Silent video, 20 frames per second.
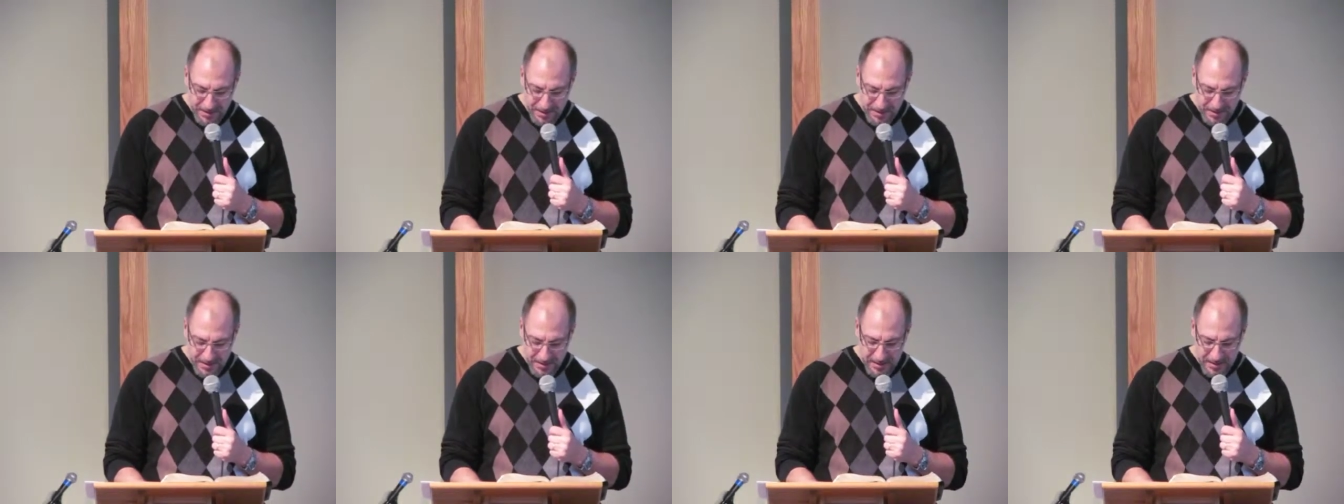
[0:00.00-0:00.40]

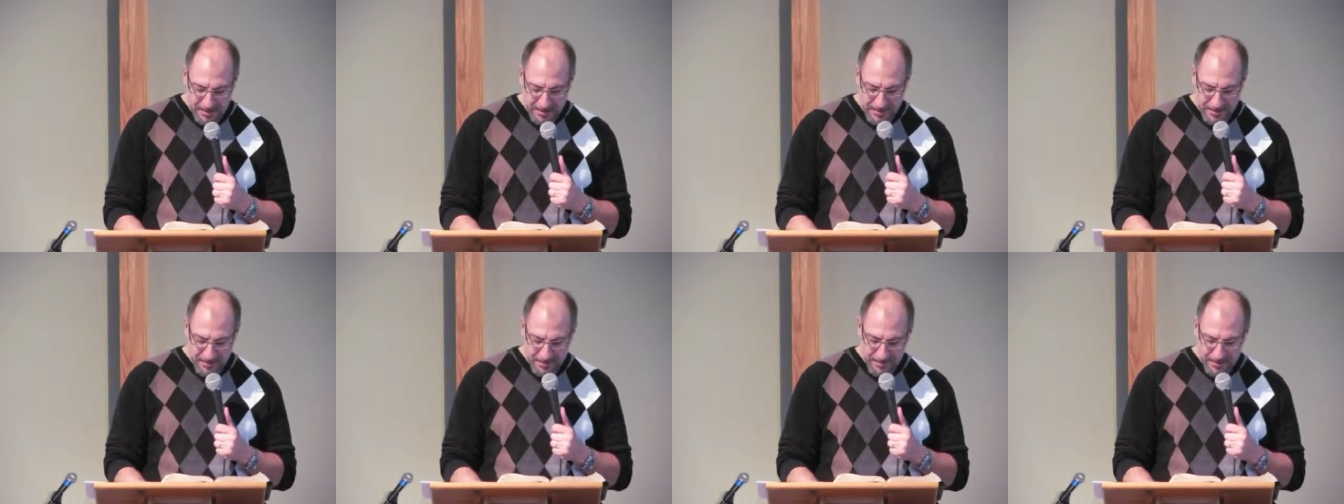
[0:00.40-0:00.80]
It says,
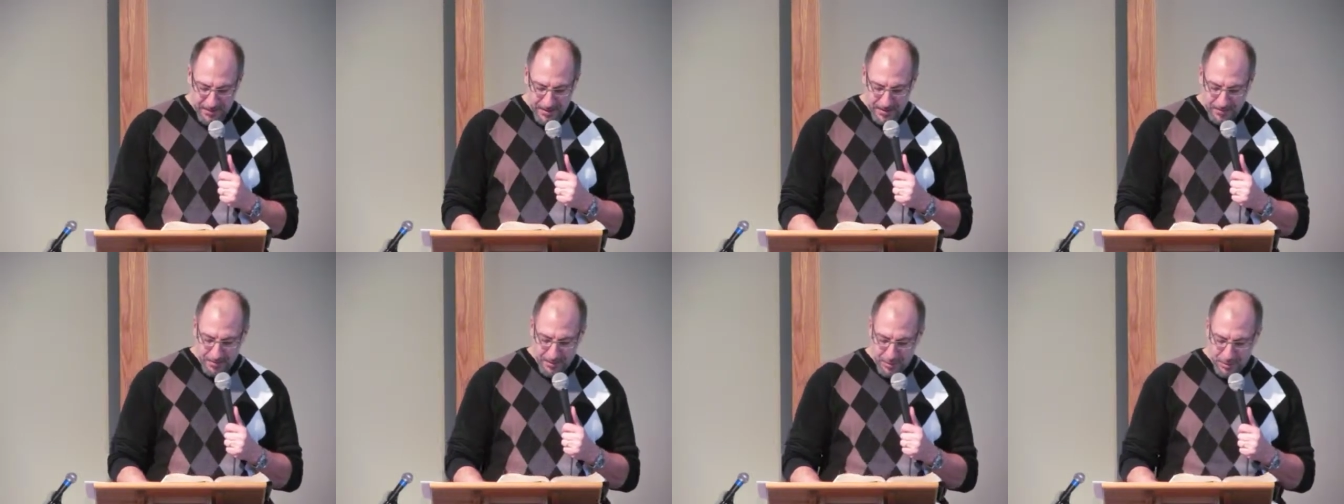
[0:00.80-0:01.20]
"And give
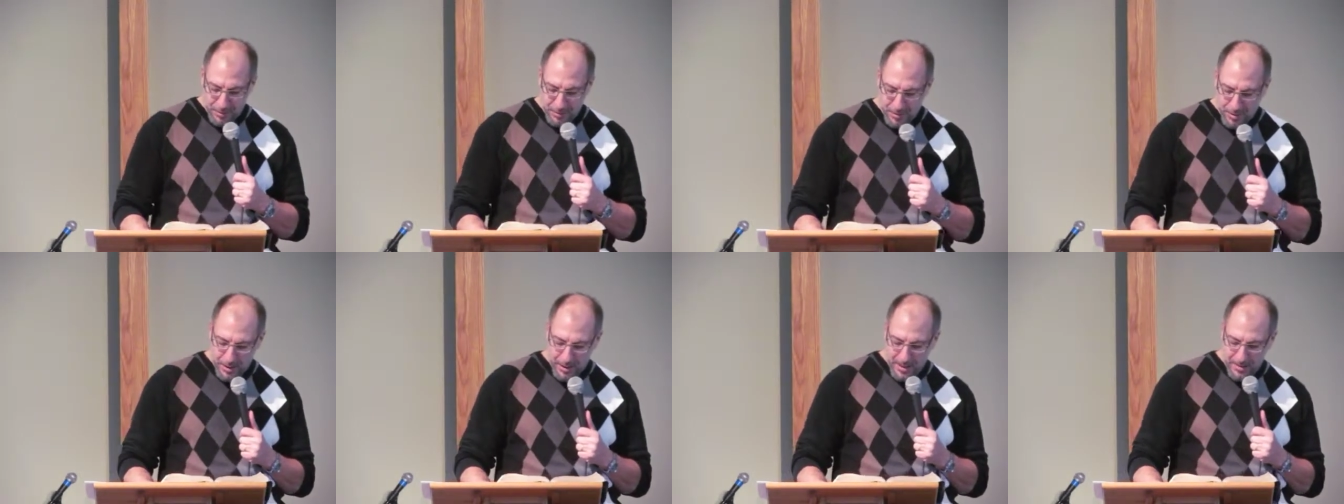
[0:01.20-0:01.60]
them
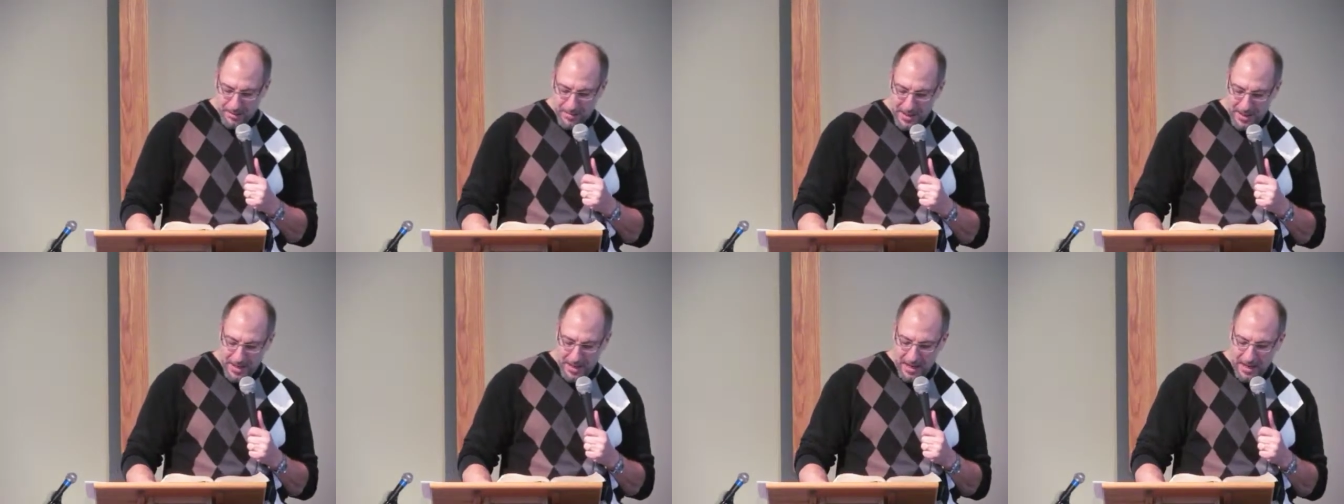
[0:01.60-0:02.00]
joy in
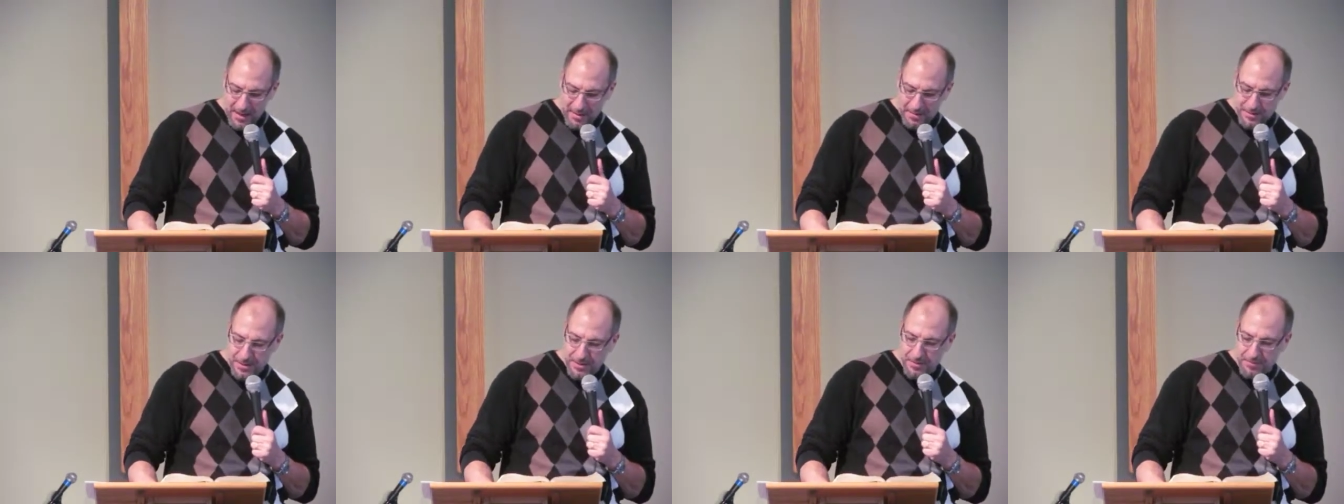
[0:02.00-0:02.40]
my
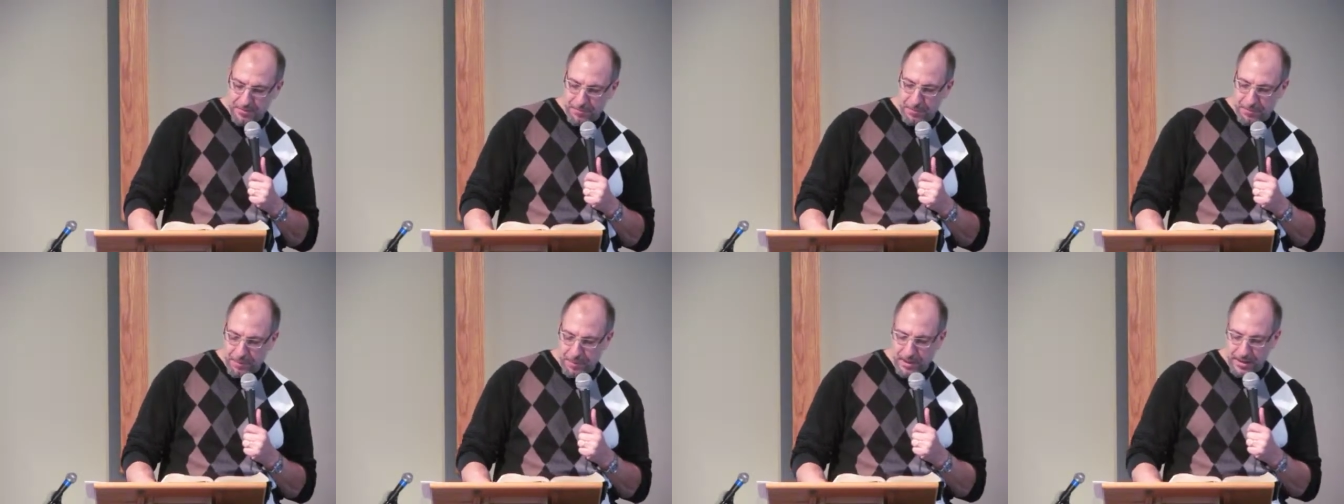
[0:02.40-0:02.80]
house
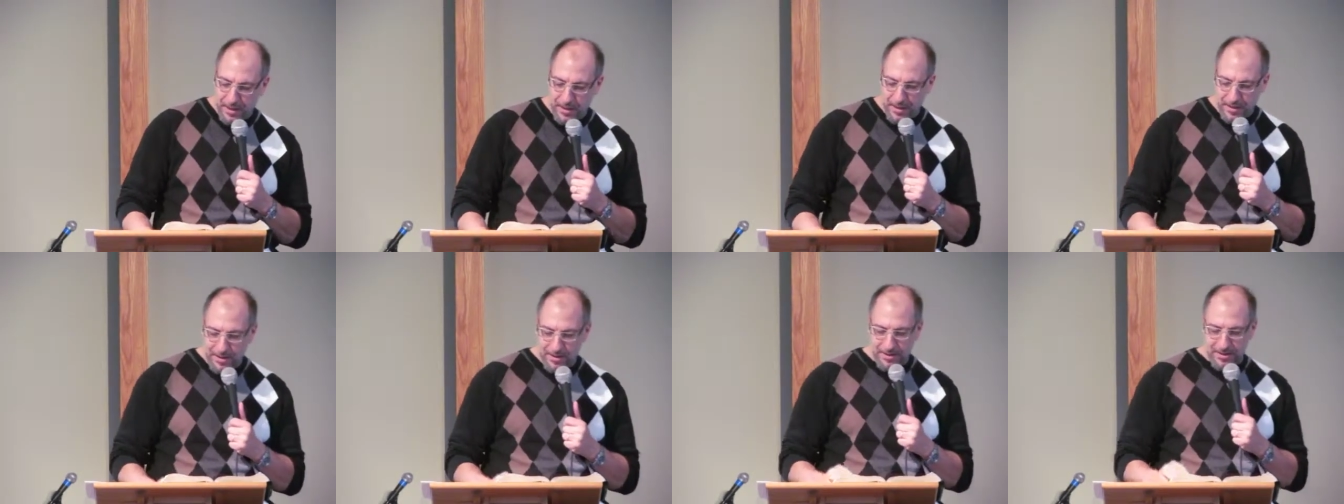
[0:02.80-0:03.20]
of
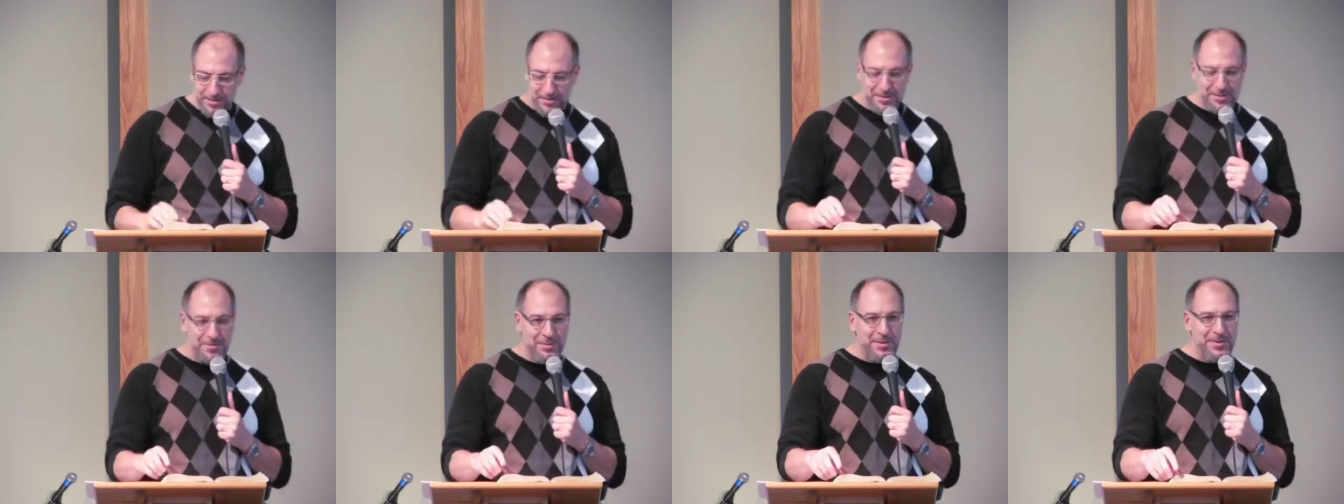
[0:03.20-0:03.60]
prayer."
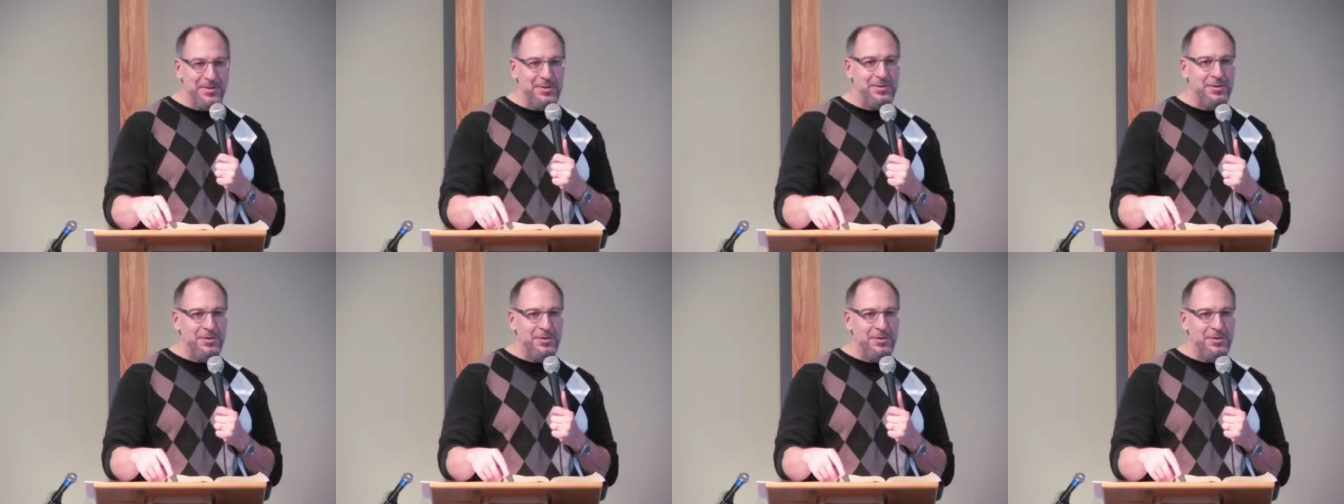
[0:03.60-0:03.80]
So sweet